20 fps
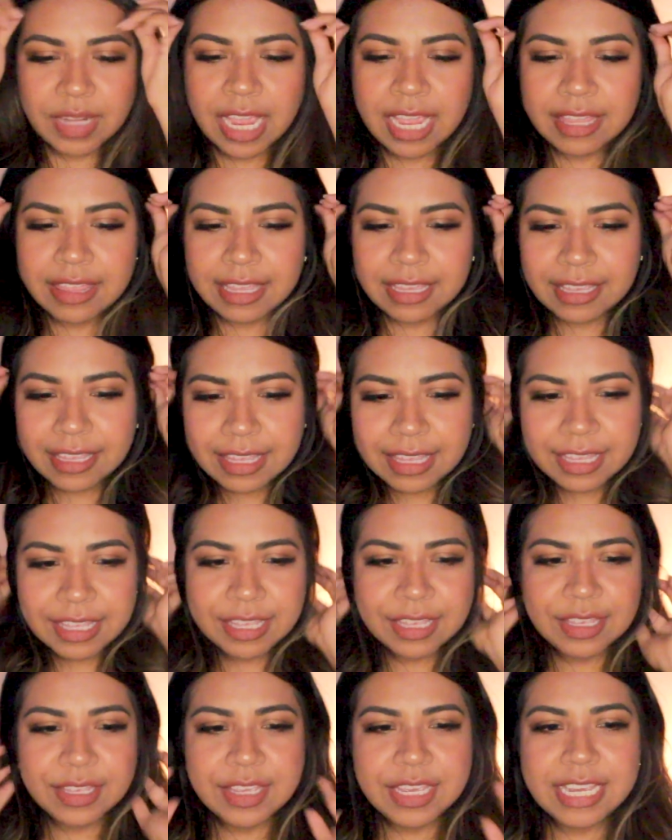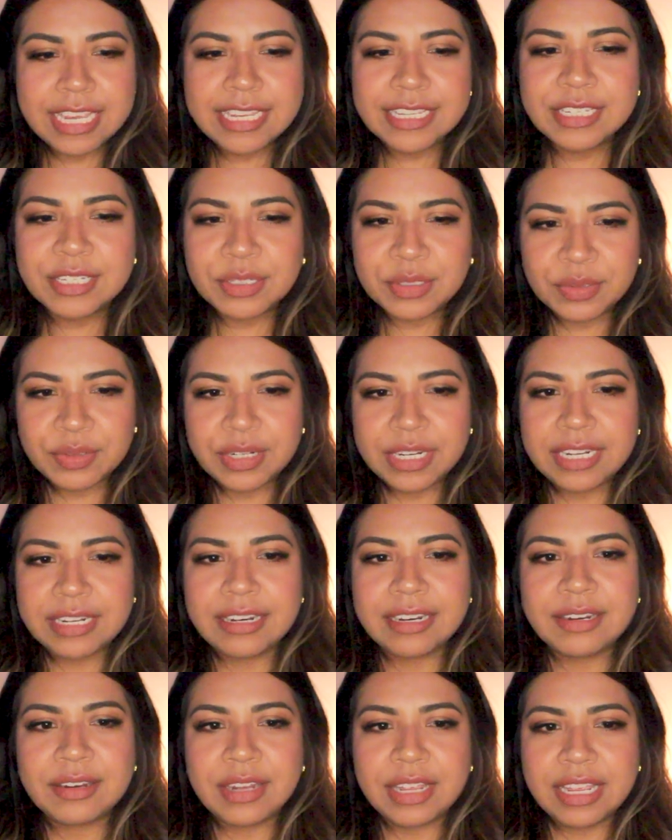I think easy to read
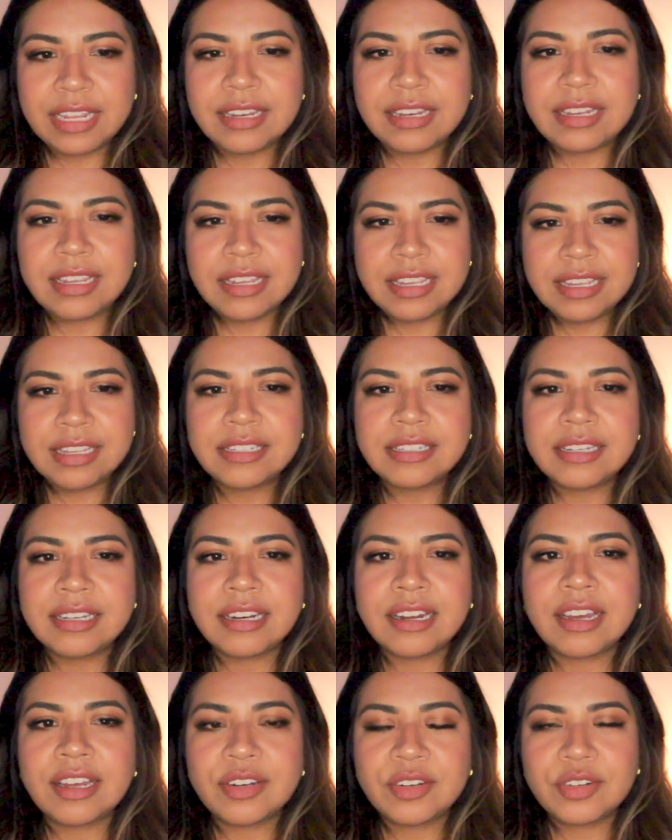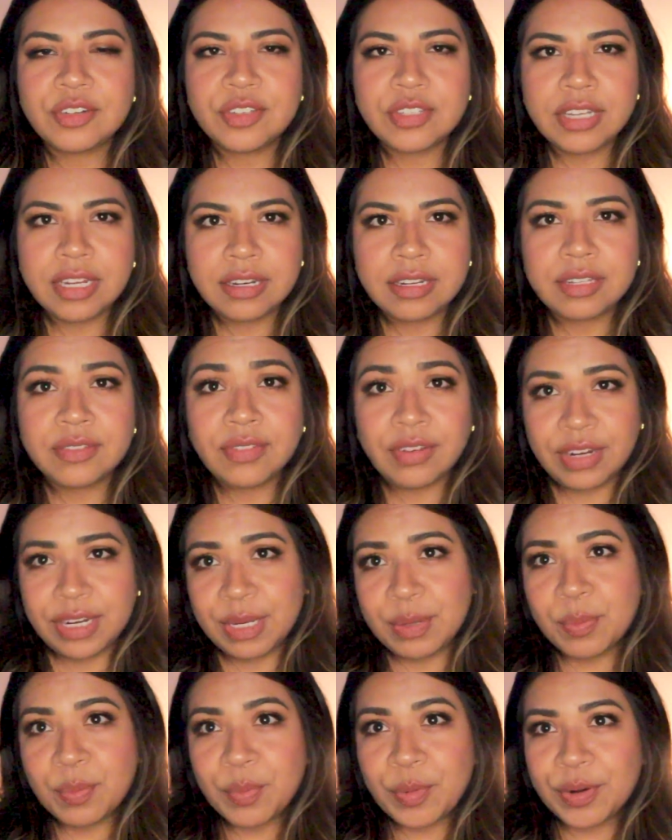and easy to understand is
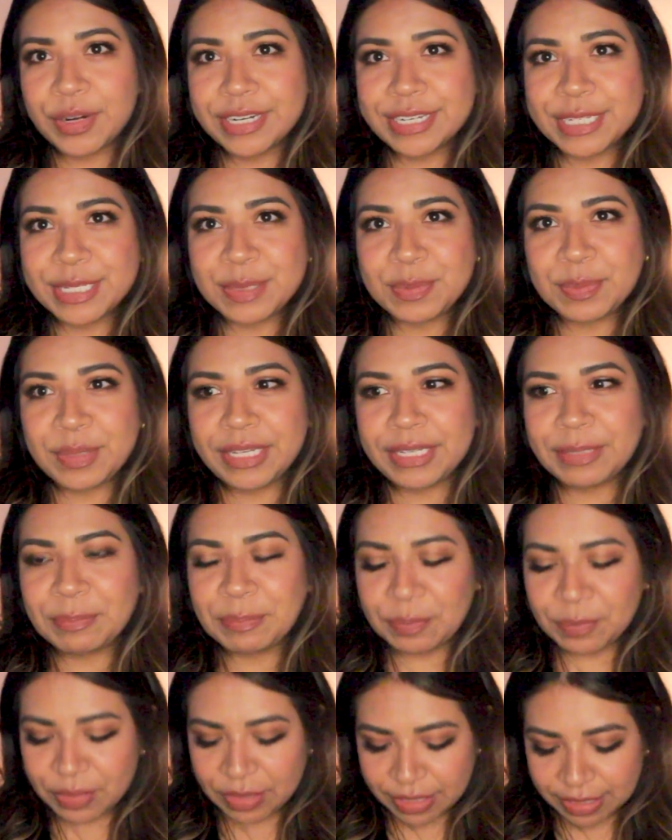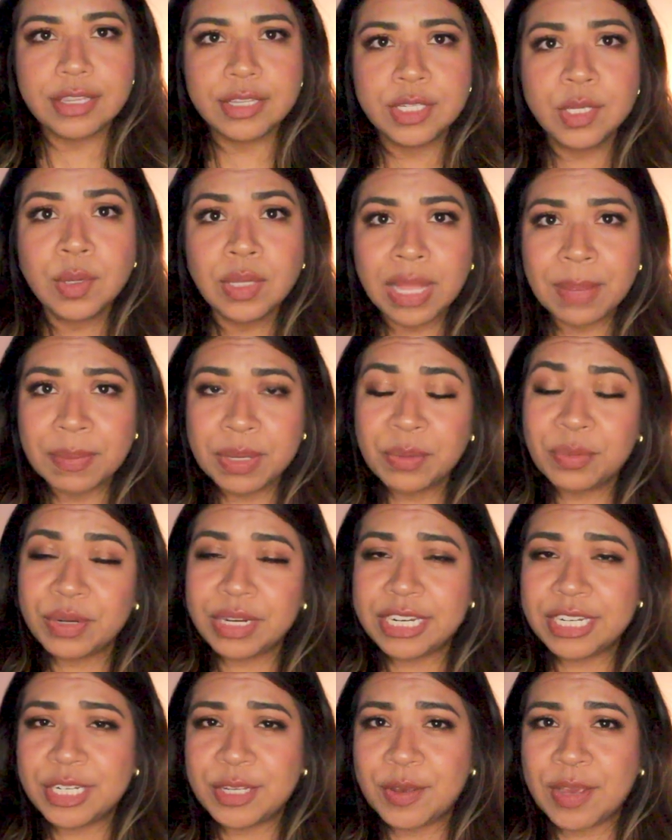very important to me. So let me
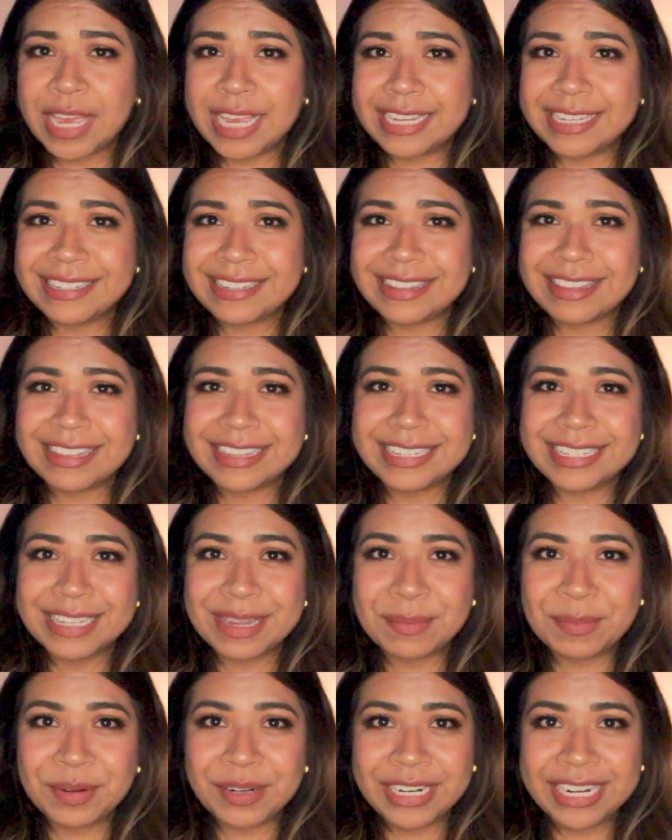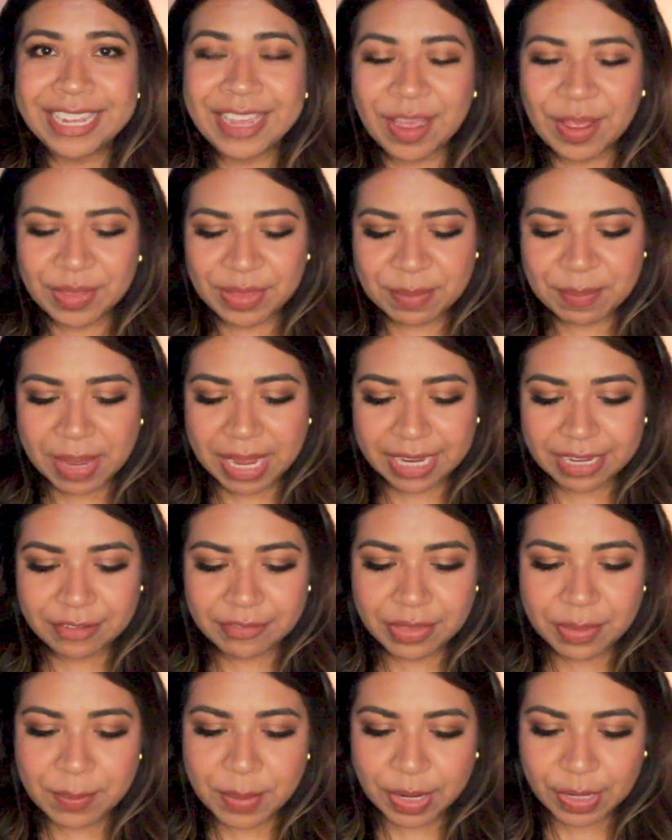read to you guys the summary on the back
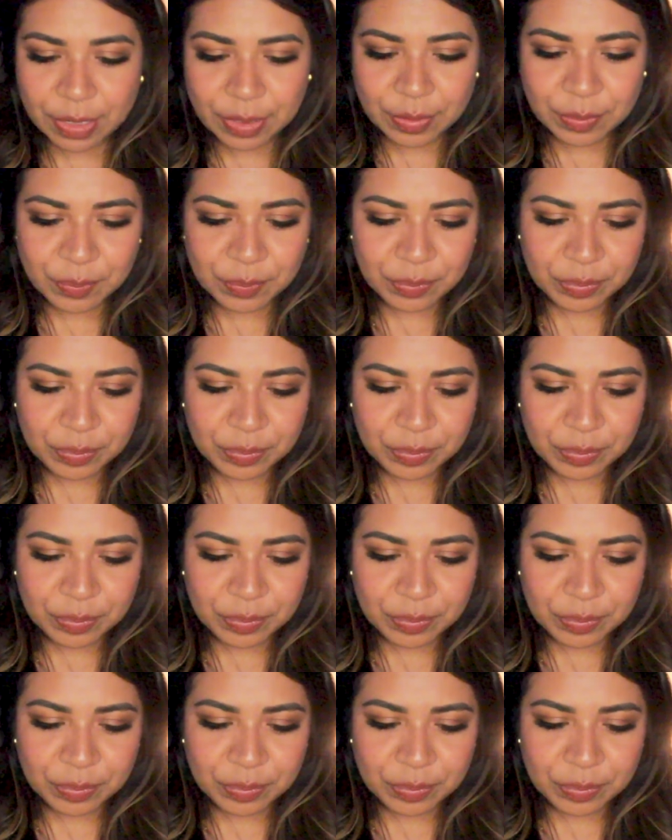of the book.